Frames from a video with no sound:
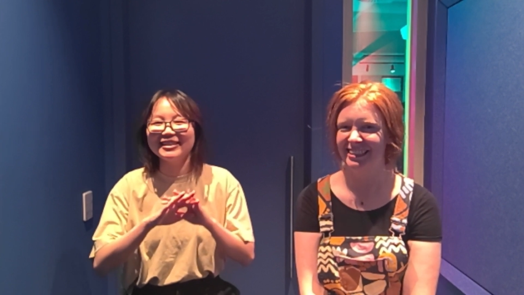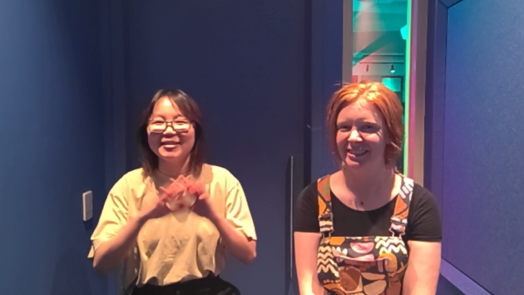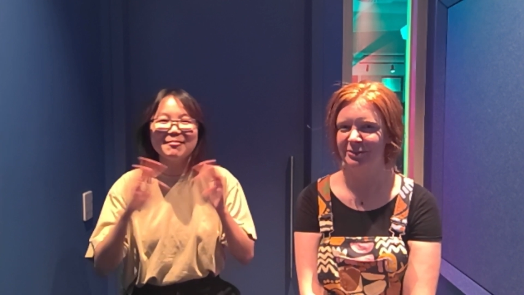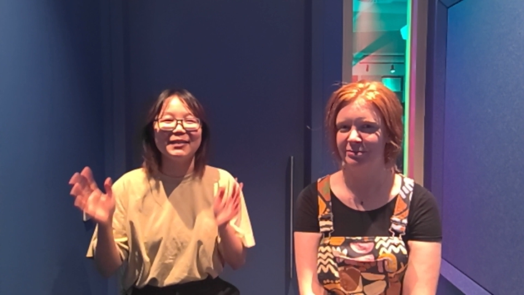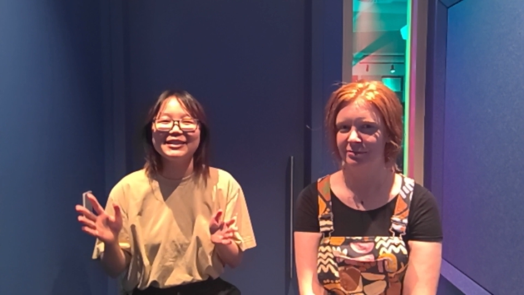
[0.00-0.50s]
Speaker 1: a
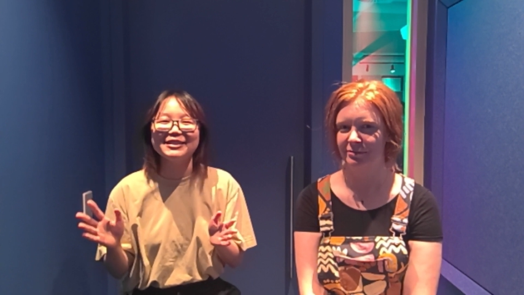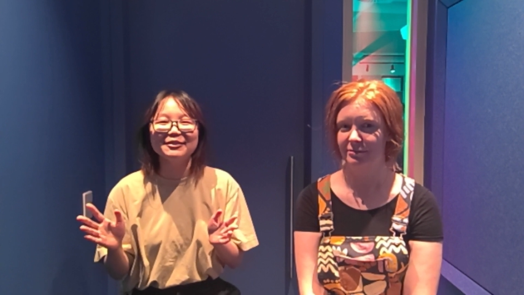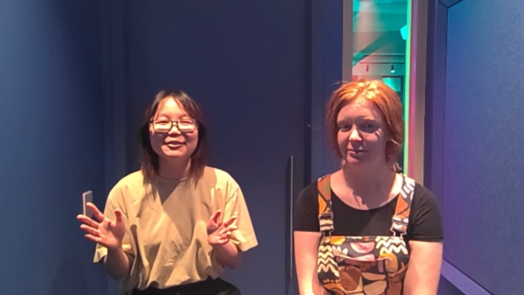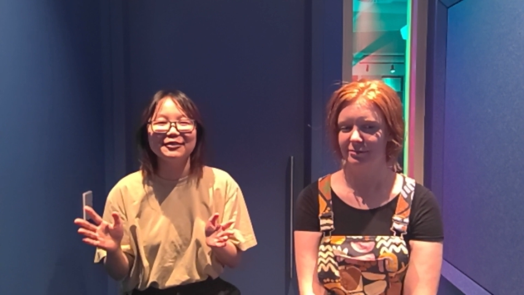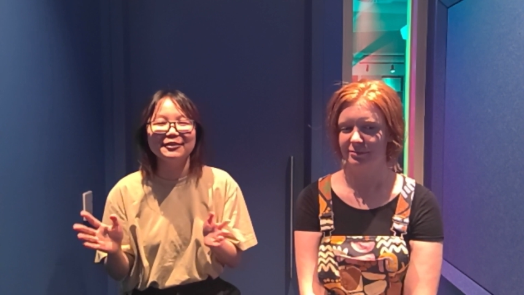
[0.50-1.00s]
bunch of
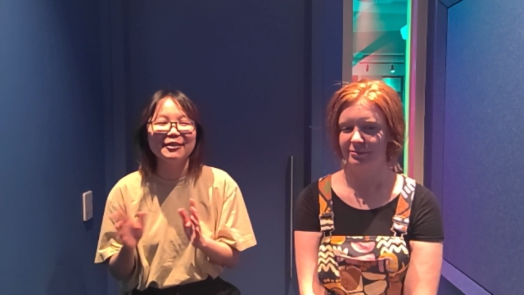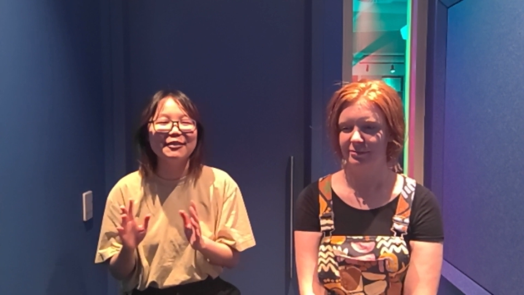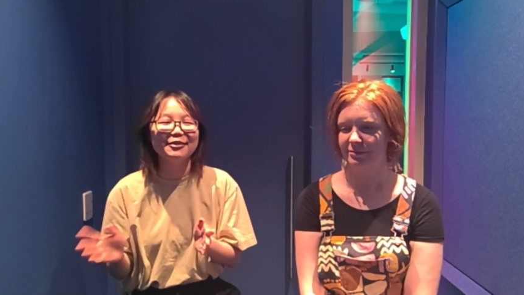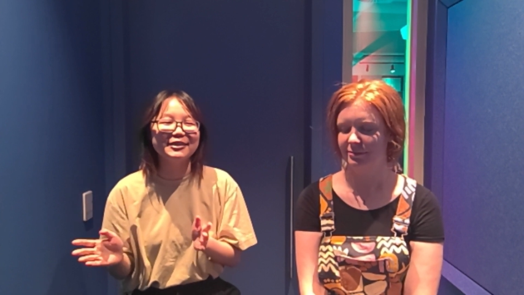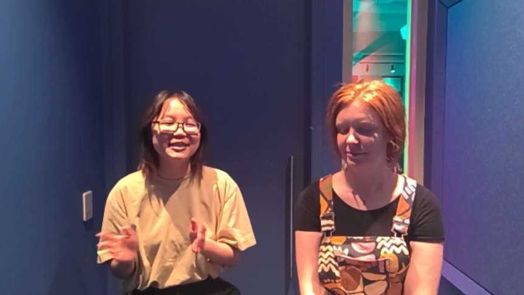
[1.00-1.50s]

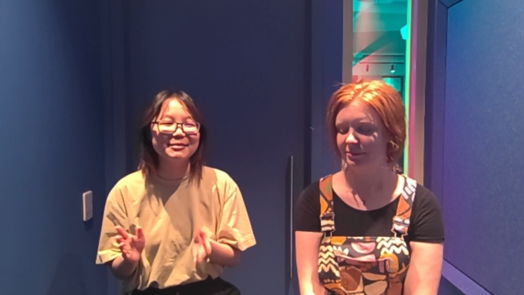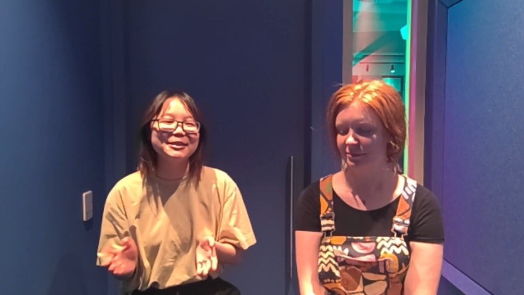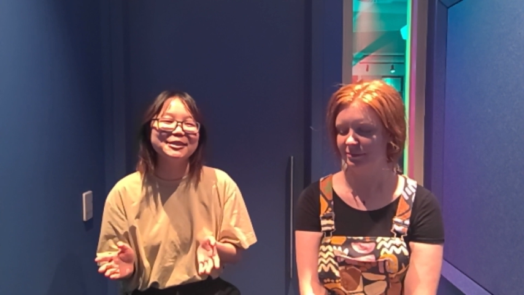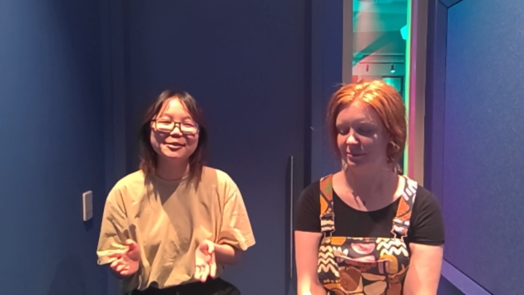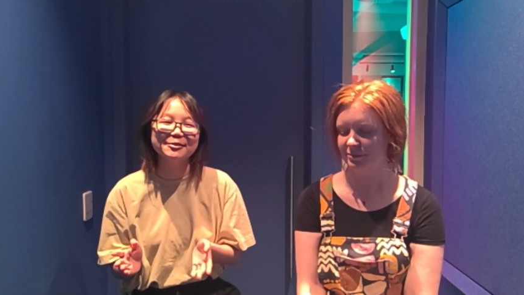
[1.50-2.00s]
reference
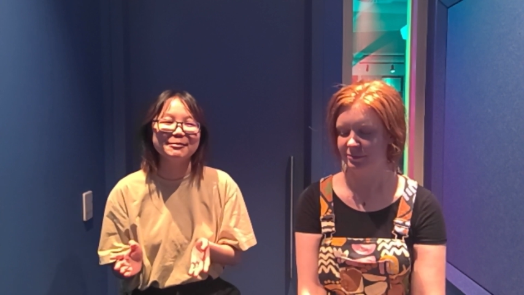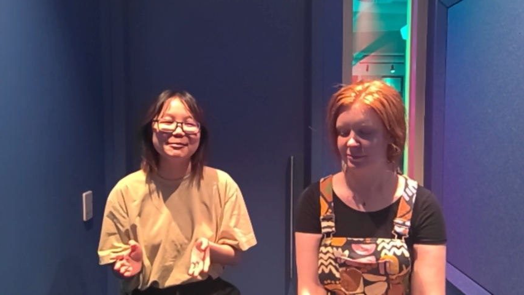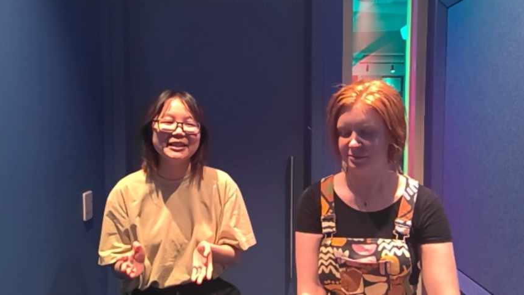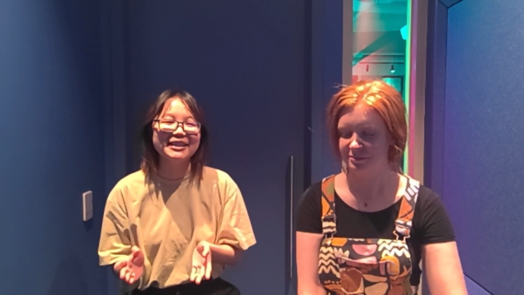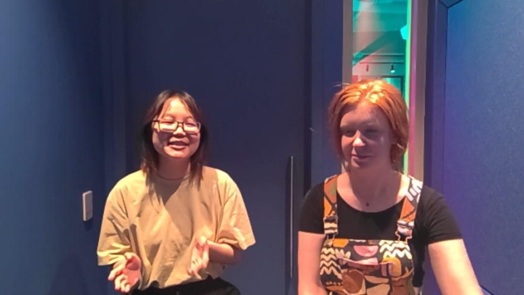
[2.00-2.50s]
images for
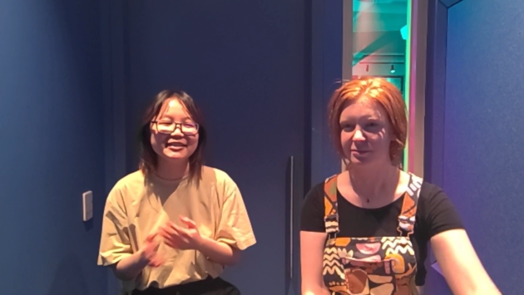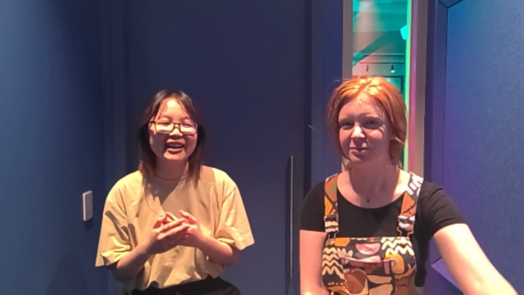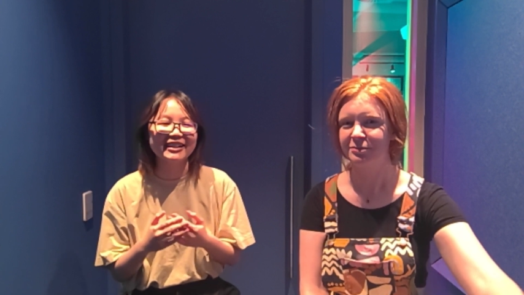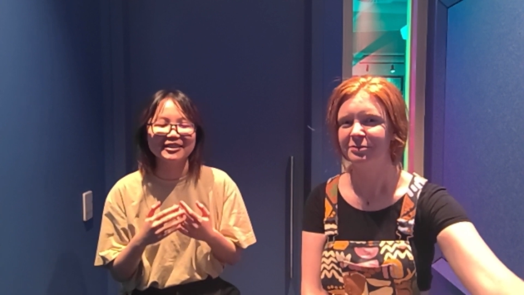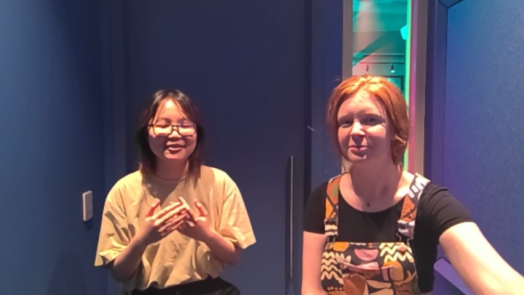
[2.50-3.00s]
me so
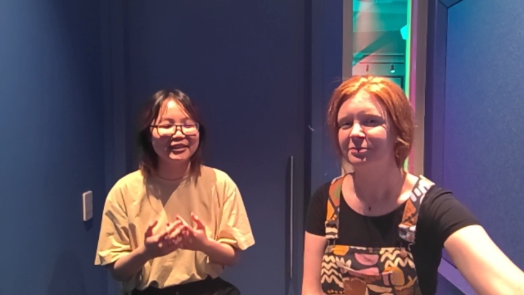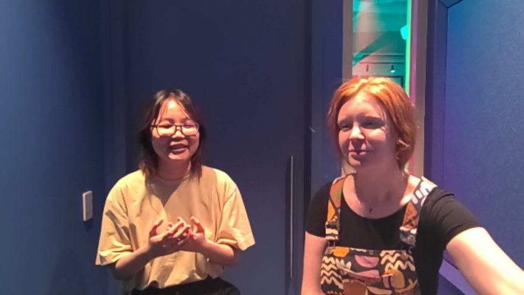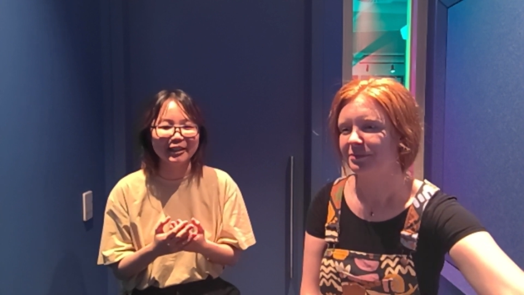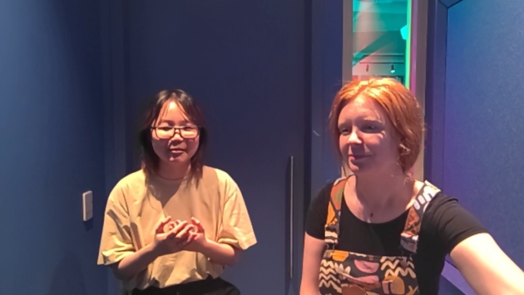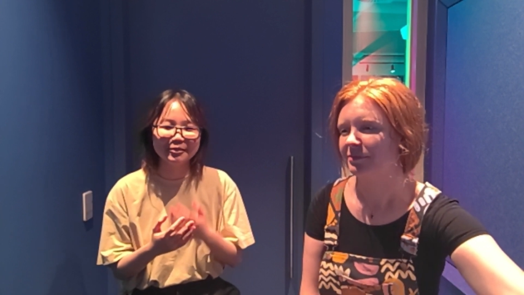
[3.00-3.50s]
that's very
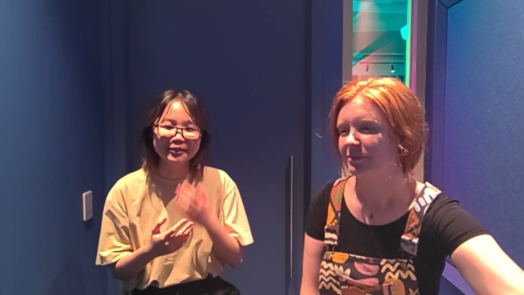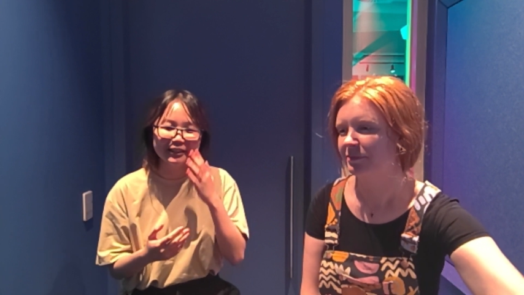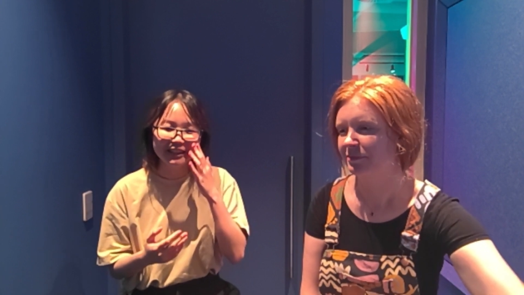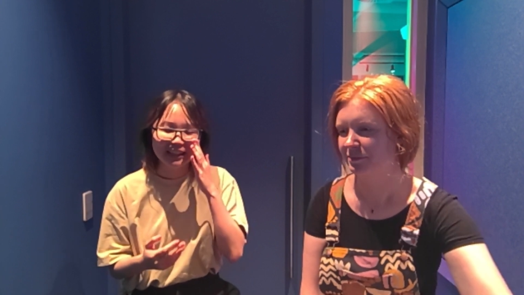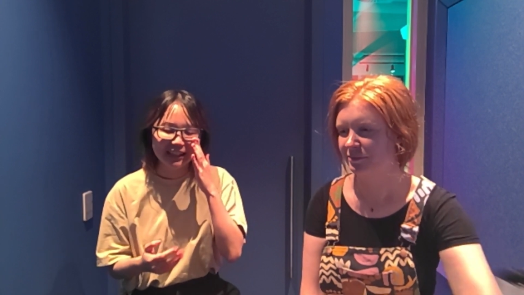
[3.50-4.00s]
helpful
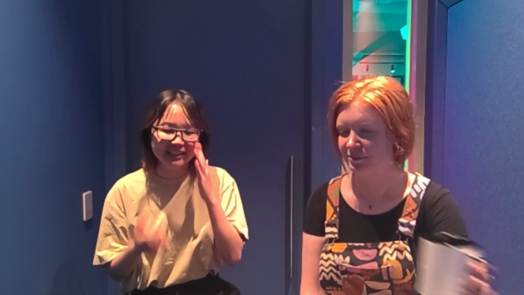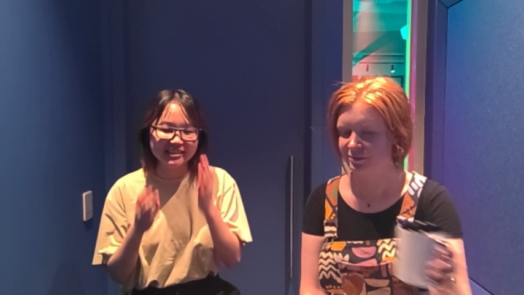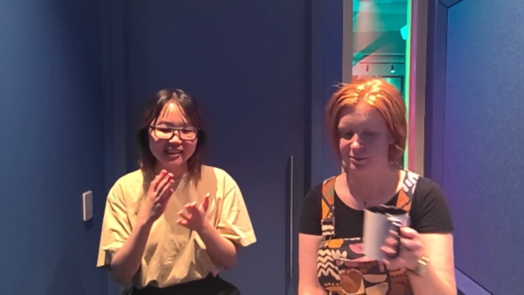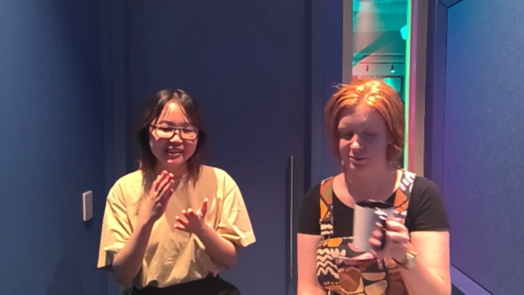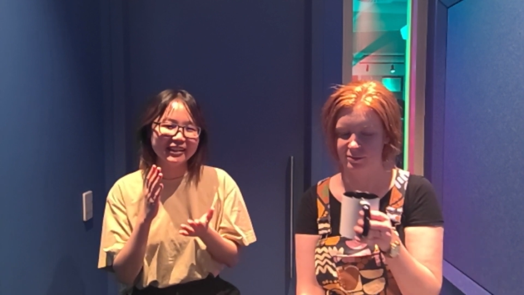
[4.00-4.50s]
and I
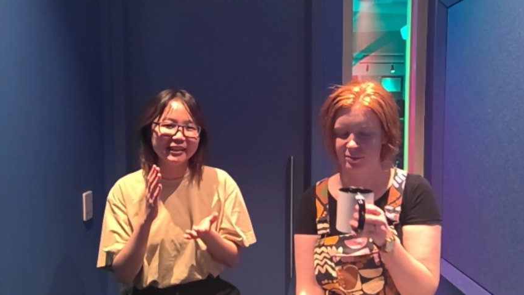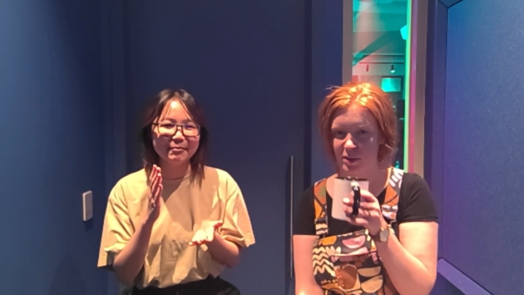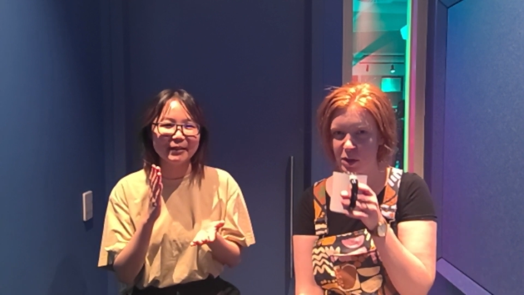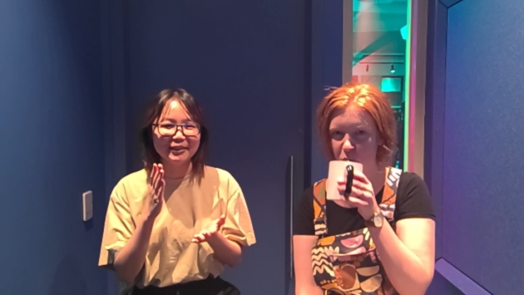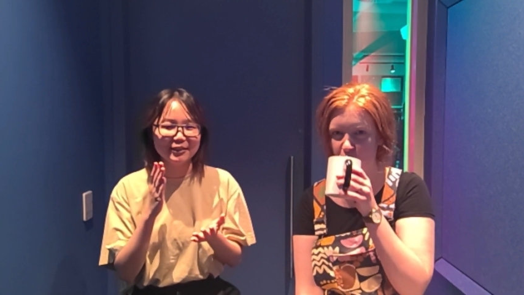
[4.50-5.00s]
started like
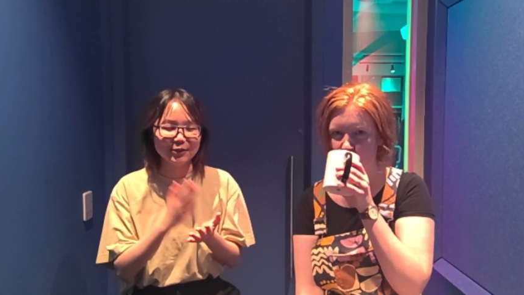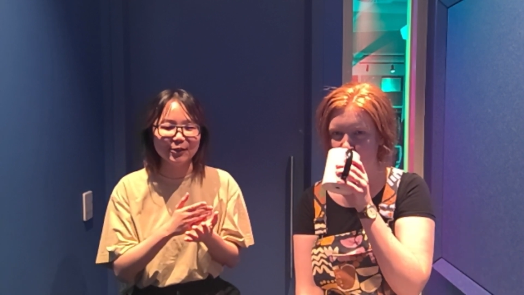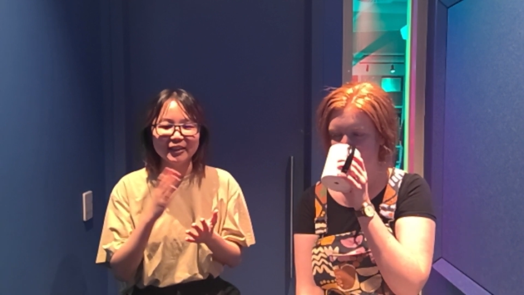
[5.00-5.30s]
by sorting